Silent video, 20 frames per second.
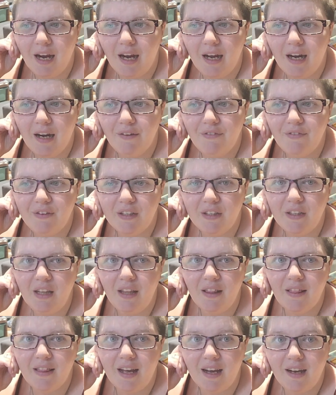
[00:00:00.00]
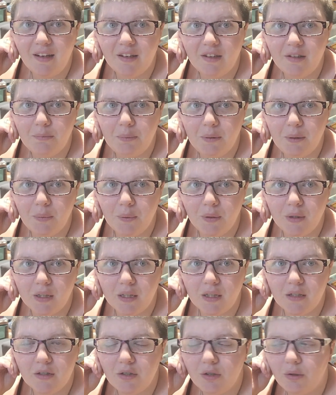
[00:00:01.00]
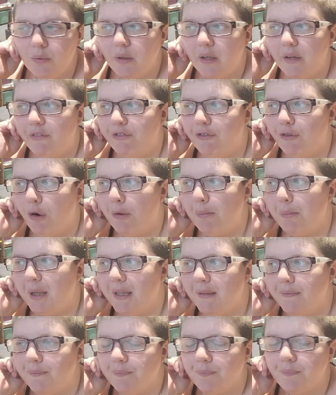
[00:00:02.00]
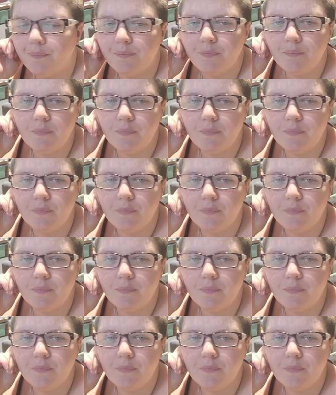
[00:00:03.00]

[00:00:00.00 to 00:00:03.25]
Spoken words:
and I feel like that could be really intuitive for me.